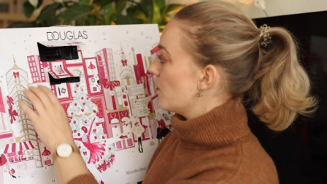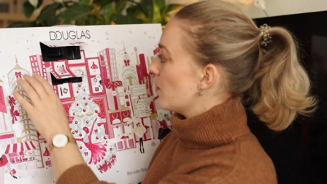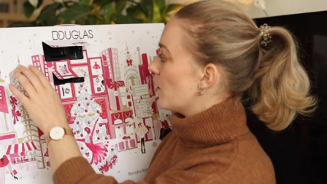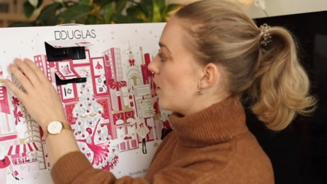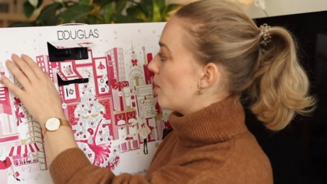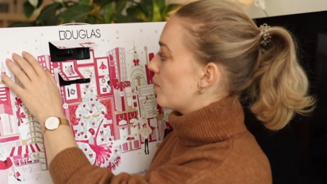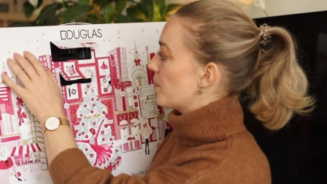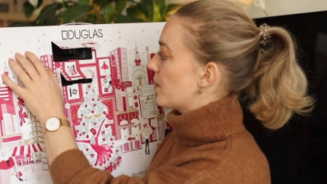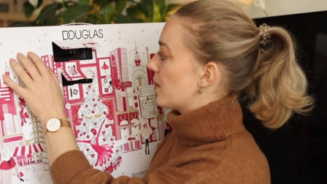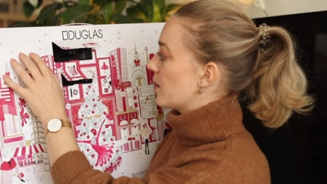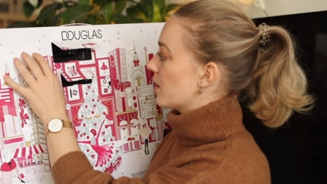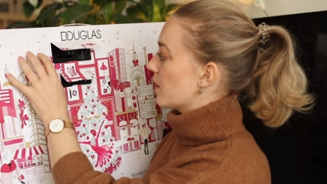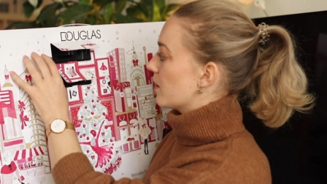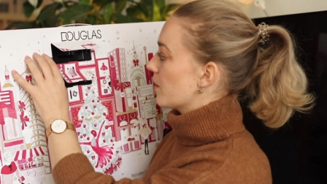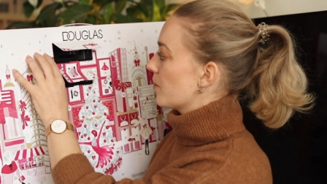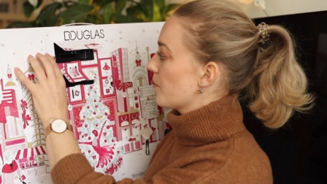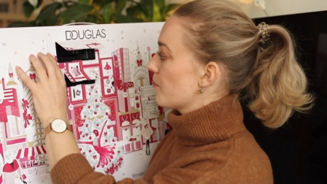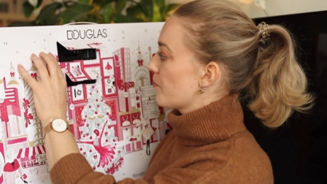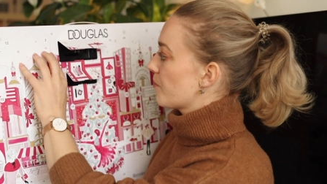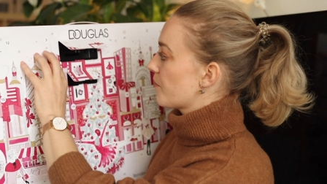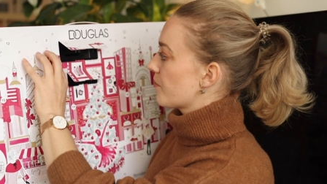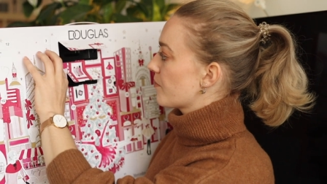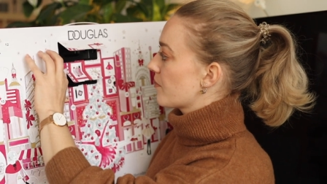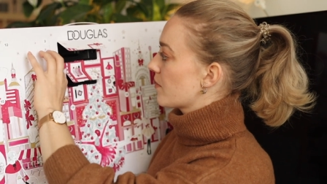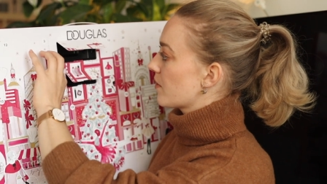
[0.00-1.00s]
oh, up here.
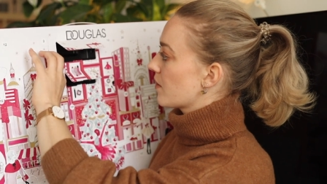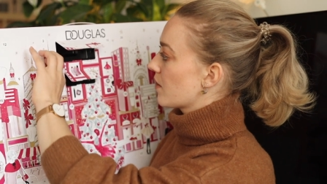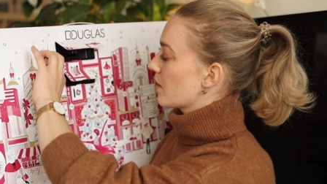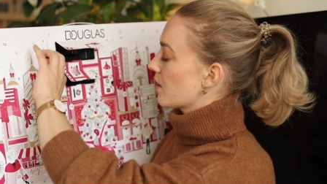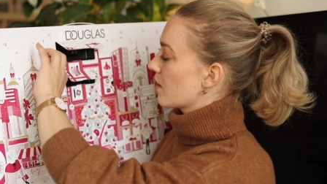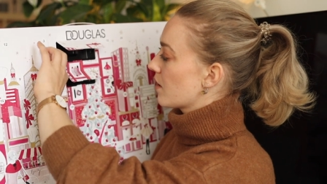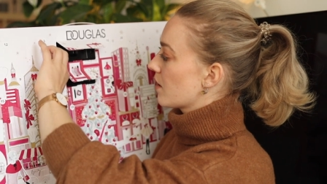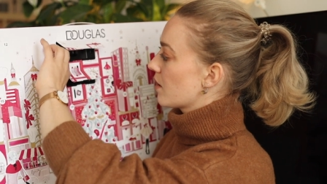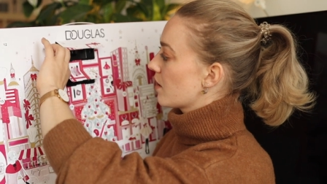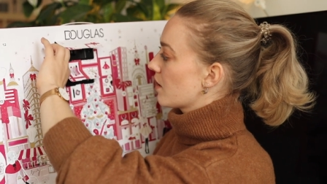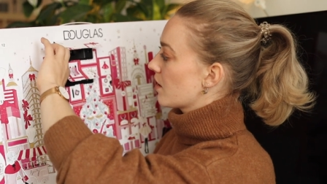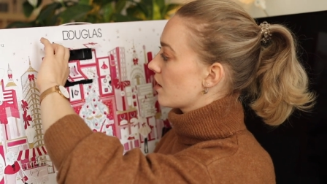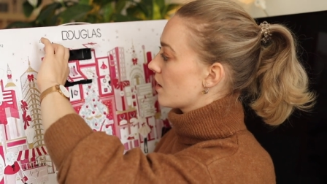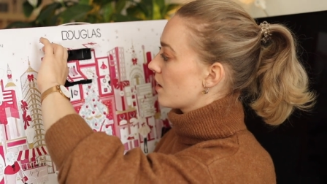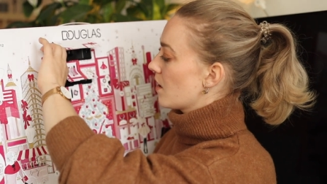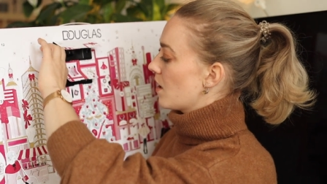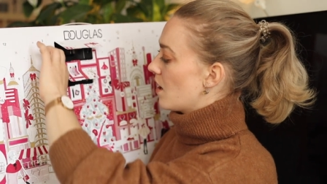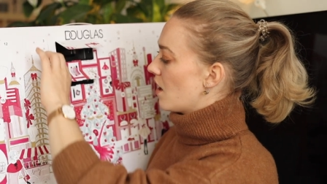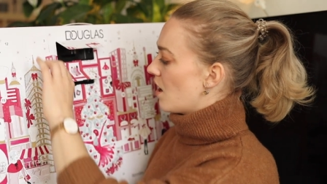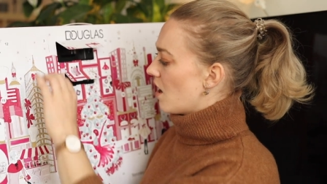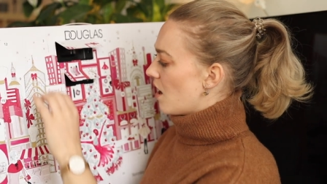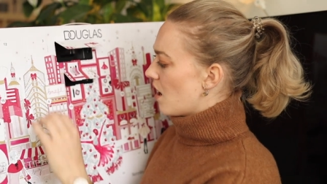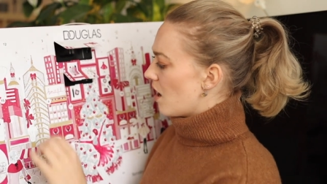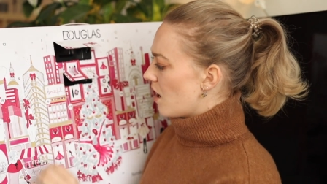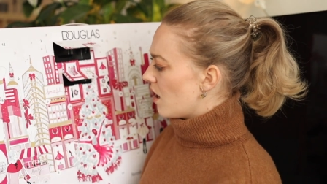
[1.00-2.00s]

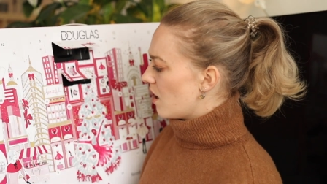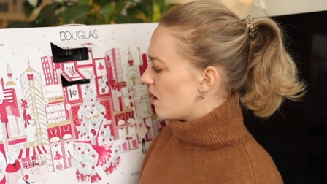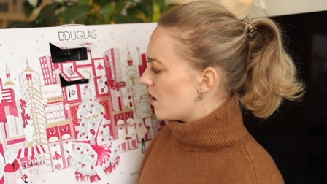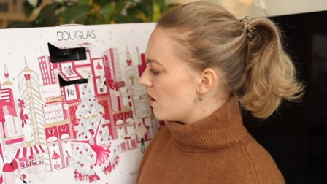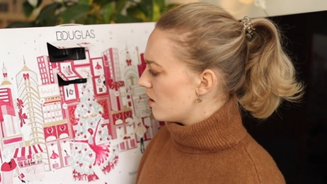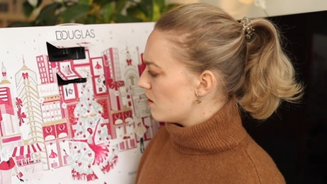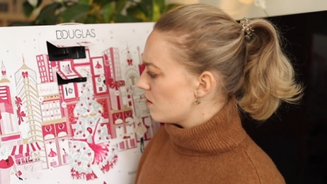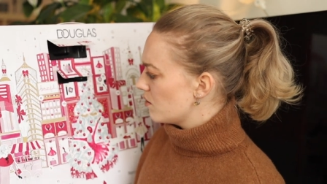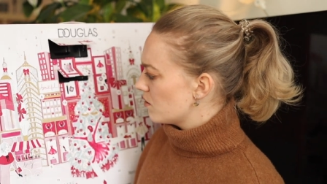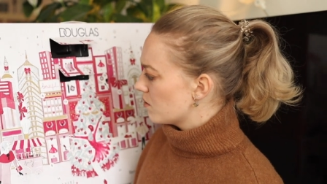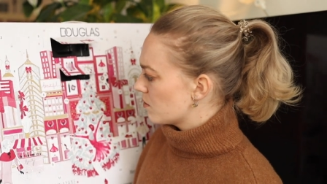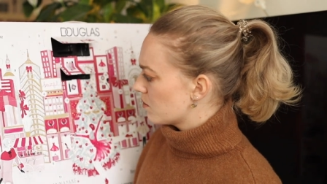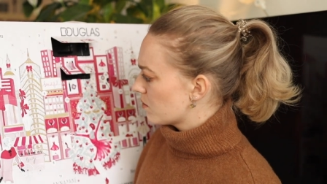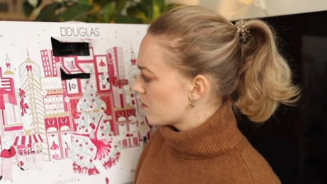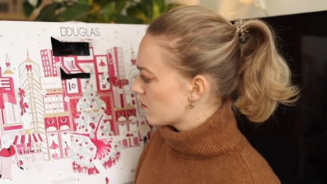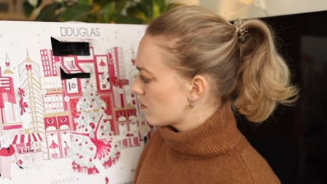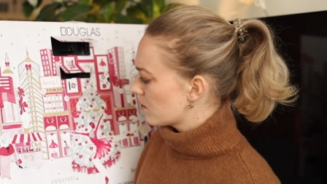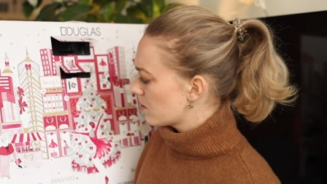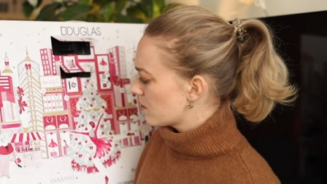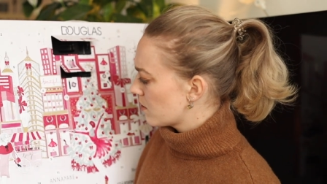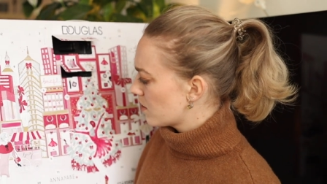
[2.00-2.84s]
Oh,